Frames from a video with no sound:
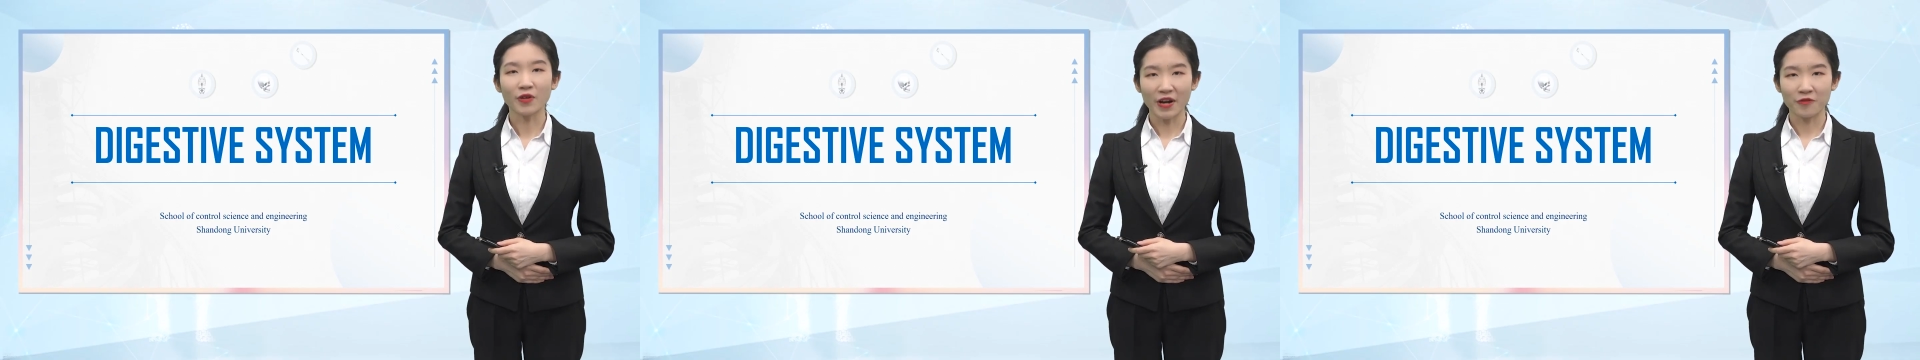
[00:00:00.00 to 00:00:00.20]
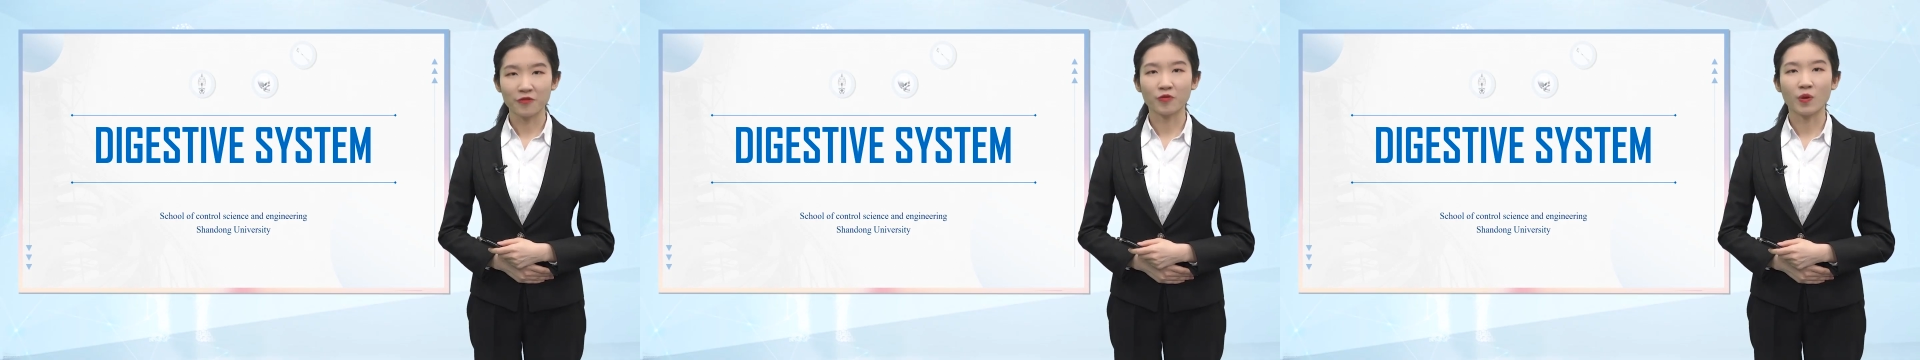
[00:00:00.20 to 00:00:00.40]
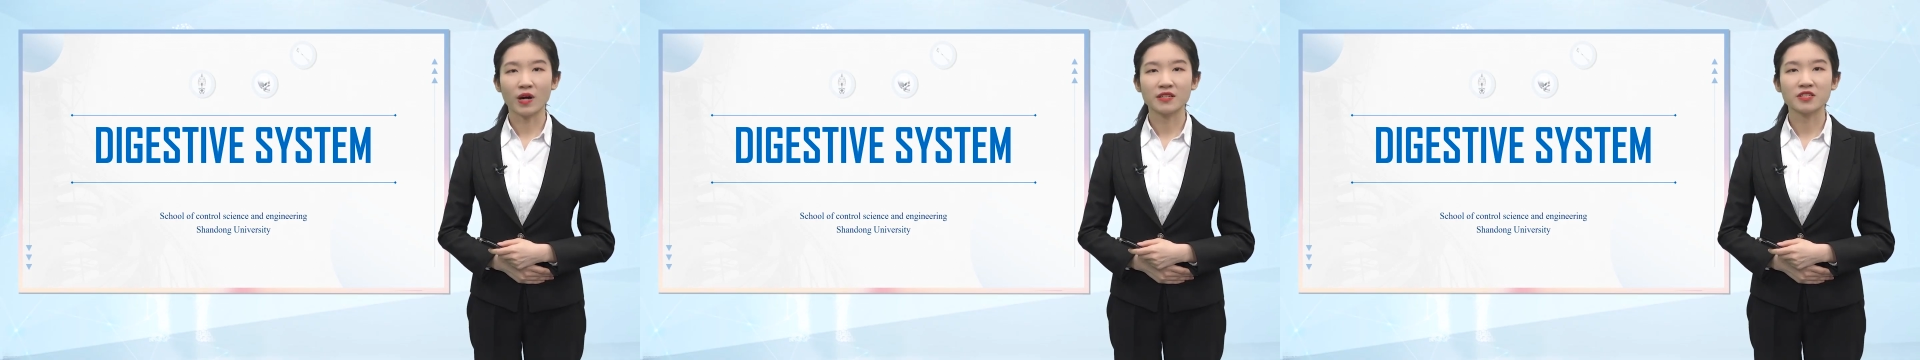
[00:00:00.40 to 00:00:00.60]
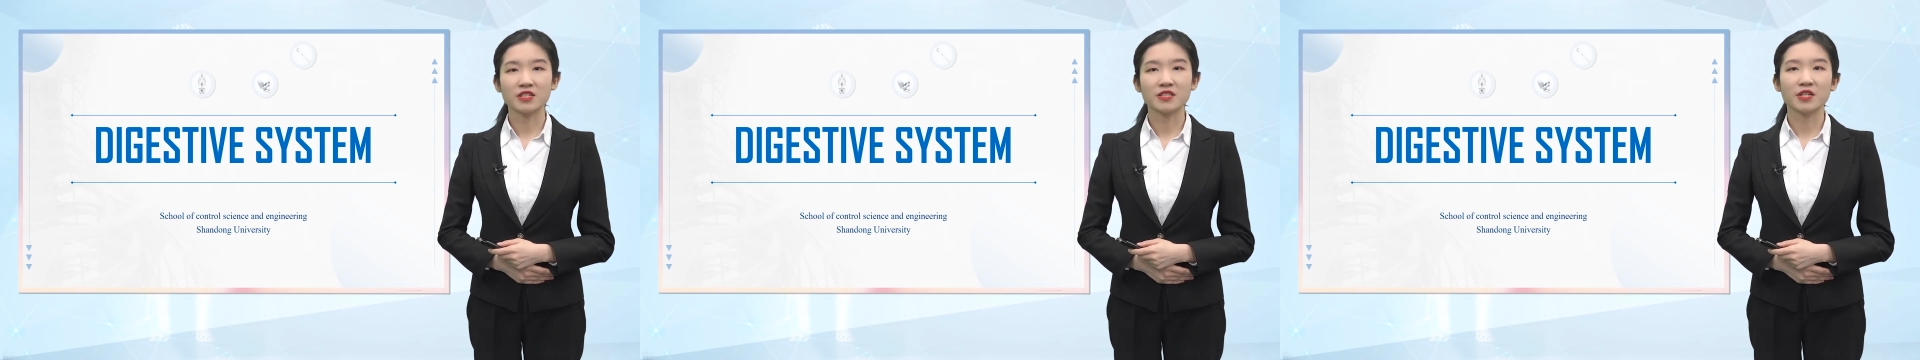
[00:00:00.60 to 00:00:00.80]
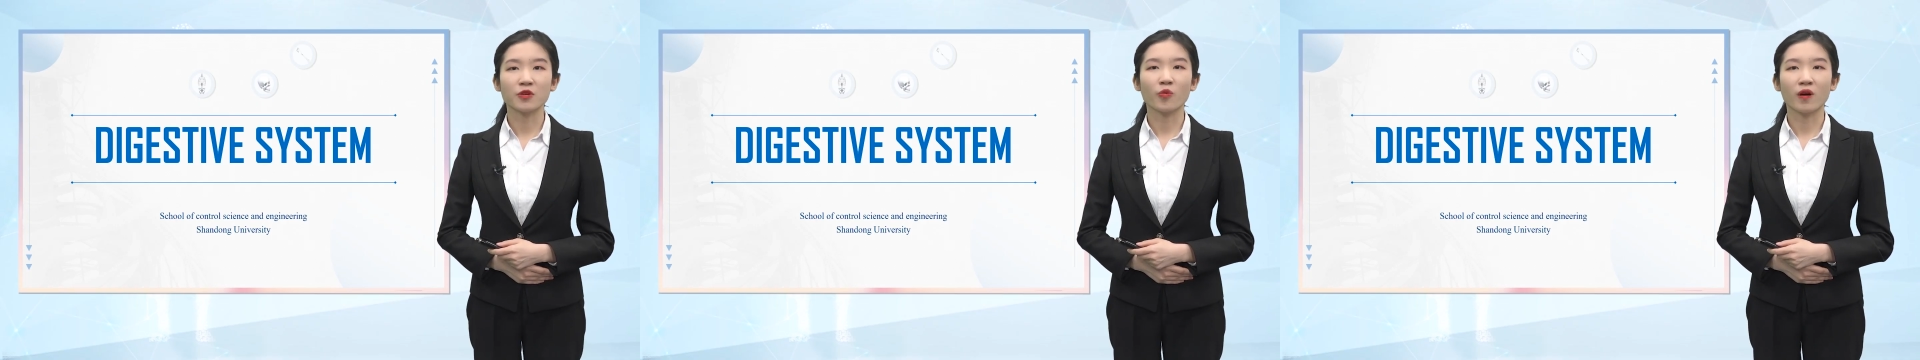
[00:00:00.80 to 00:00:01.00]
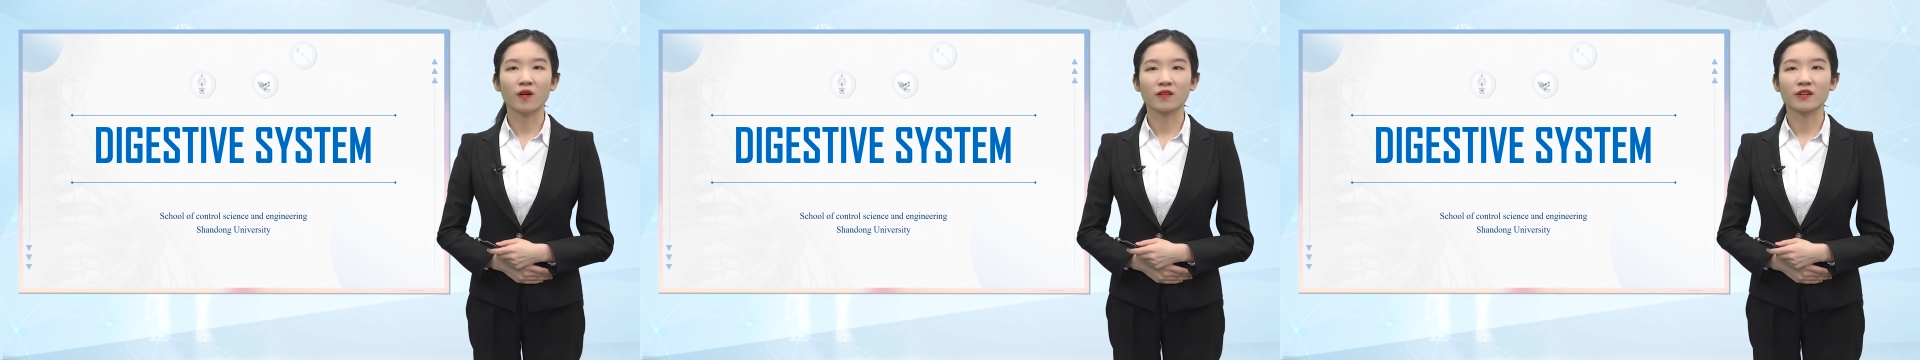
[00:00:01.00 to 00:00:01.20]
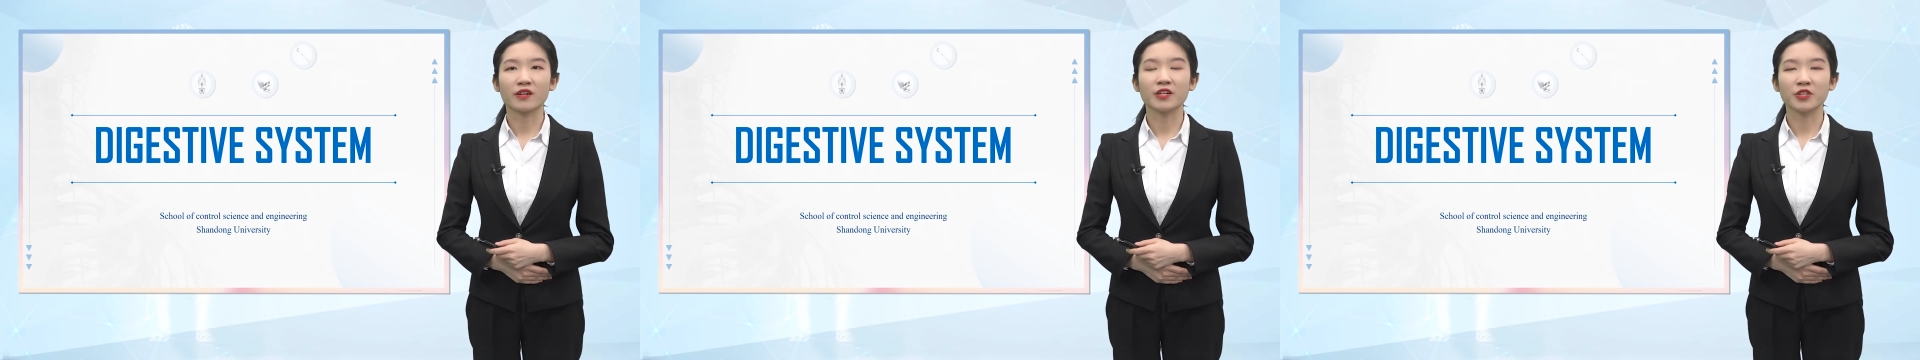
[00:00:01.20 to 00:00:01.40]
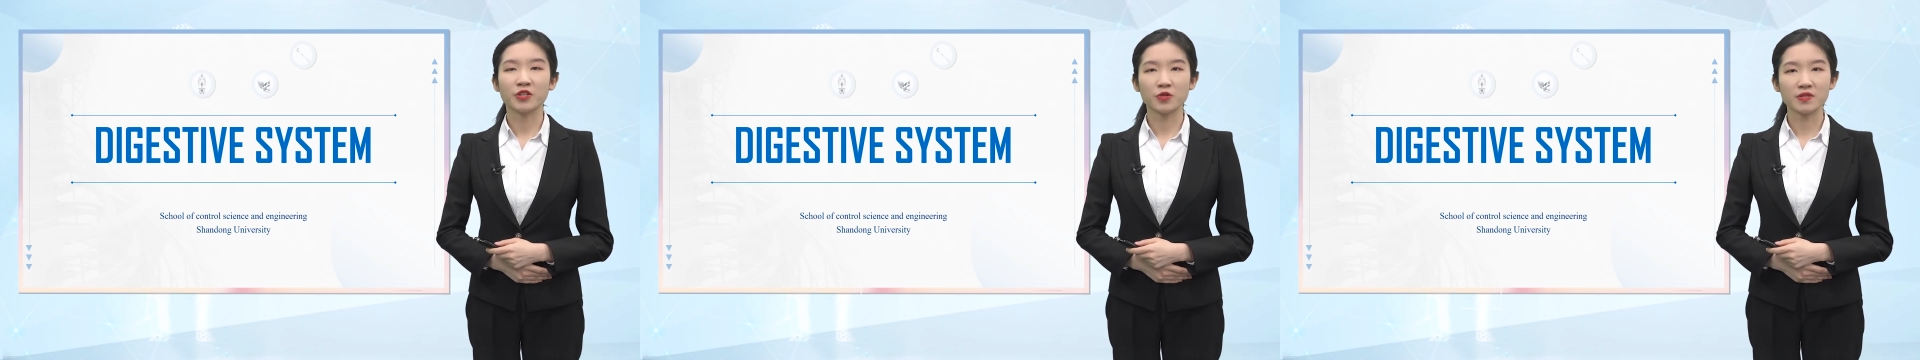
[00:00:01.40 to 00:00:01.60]
everyone, today we'll
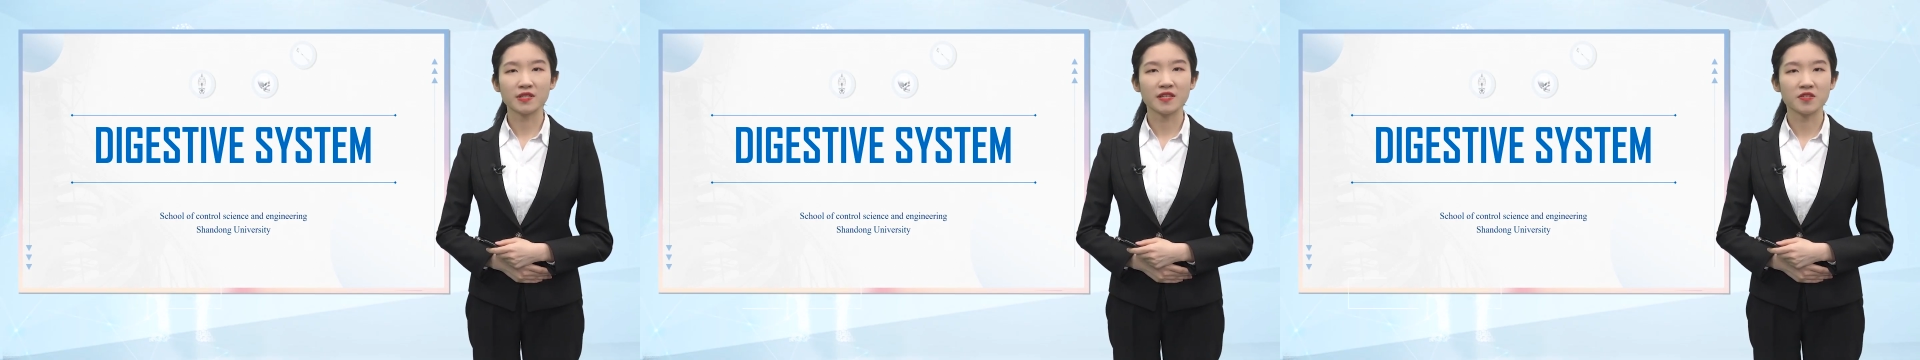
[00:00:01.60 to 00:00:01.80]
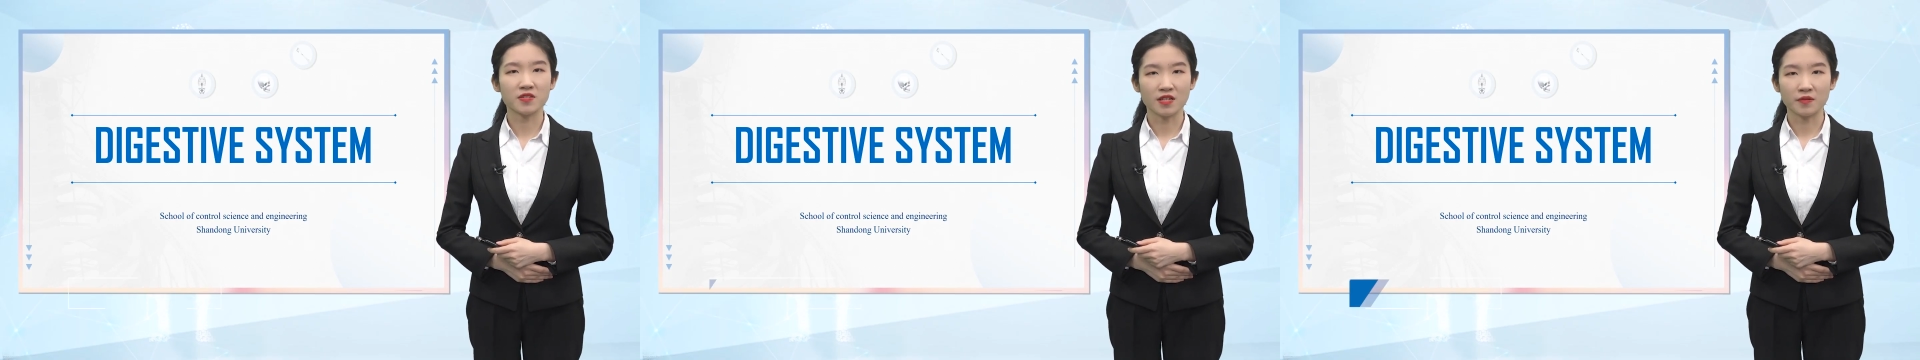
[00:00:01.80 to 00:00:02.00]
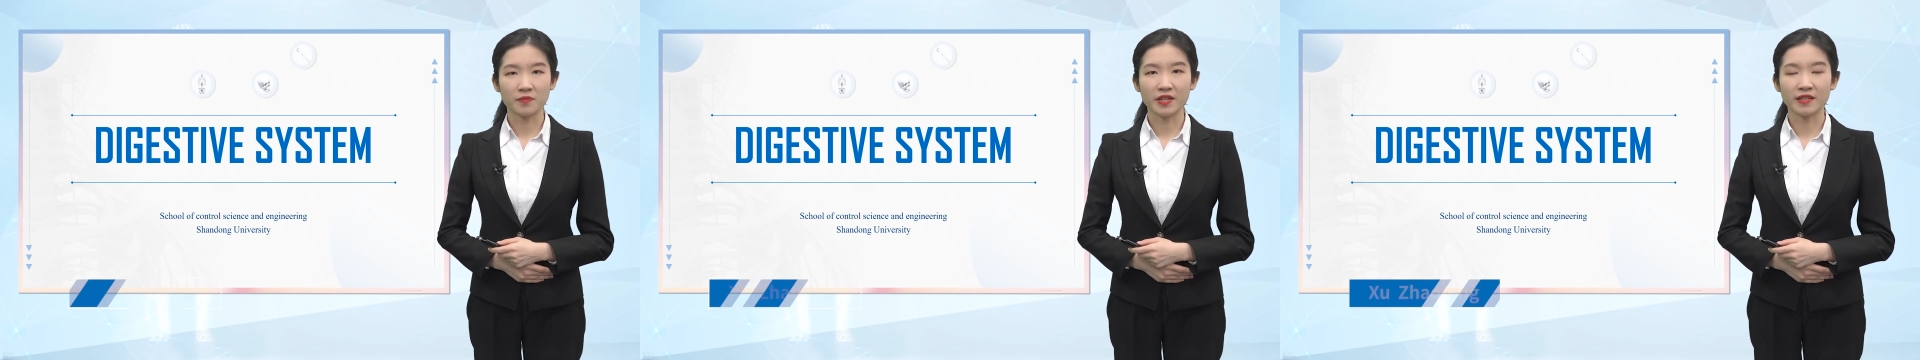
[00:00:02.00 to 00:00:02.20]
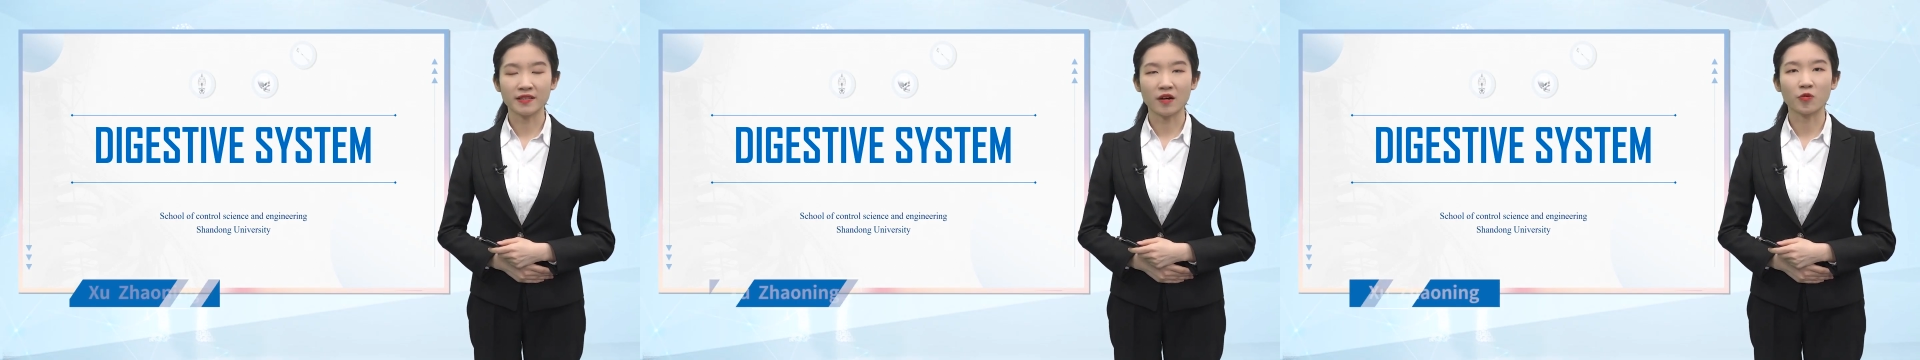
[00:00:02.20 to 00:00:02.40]
learn new system in